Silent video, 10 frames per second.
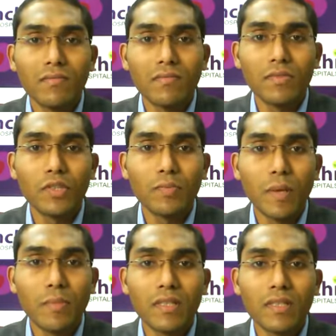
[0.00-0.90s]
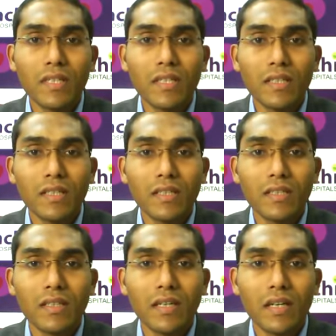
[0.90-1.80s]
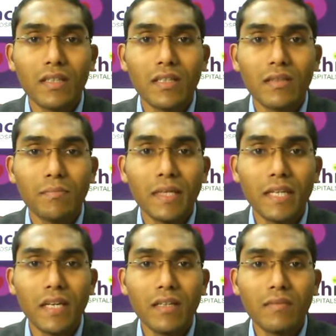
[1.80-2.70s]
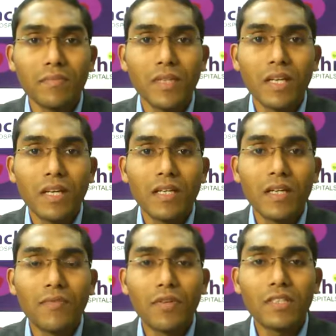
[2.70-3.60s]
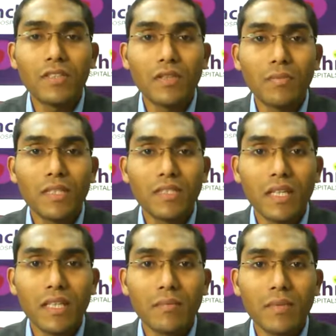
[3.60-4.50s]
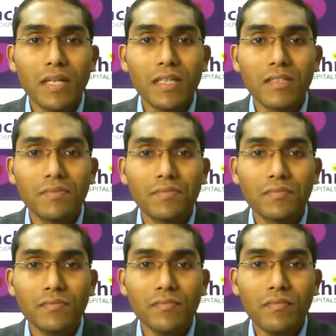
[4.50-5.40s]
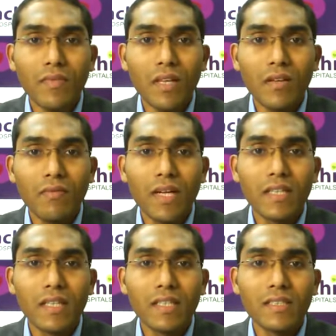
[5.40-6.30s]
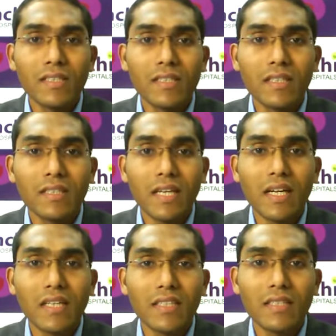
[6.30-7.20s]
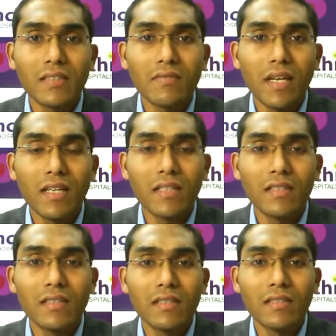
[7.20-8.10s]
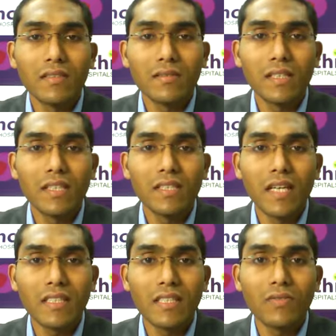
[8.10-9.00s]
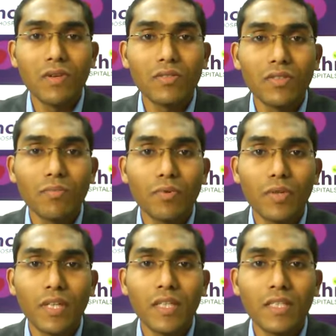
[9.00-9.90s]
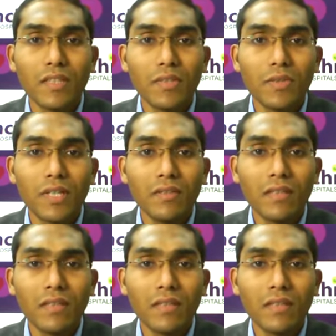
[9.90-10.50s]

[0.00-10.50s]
newspapers and other media. Nephrotic syndrome is nothing but where it's a condition where there is excessive loss of protein in the urine,